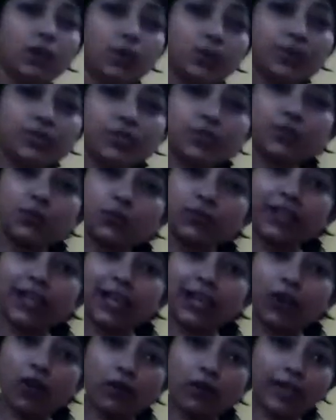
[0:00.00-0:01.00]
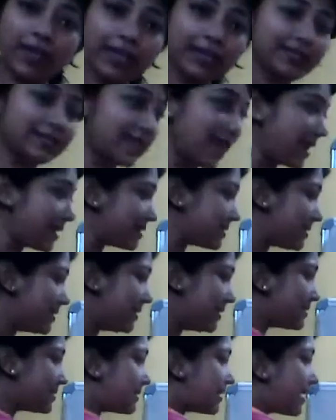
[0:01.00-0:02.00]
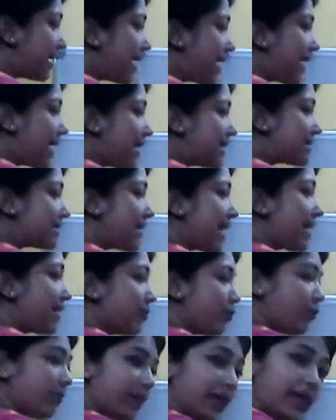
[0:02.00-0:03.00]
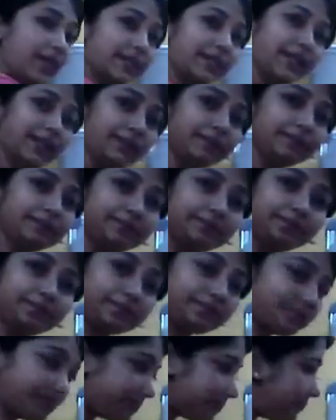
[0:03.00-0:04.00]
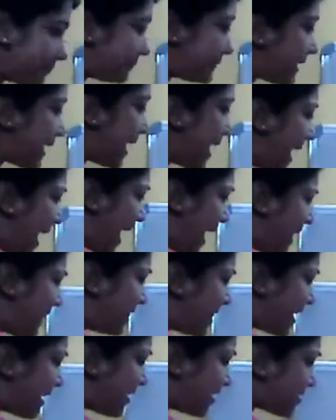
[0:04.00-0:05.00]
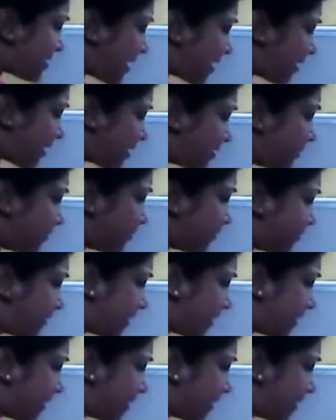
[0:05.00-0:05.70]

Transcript: which is moving along x-axis, a sine omega t, and there is another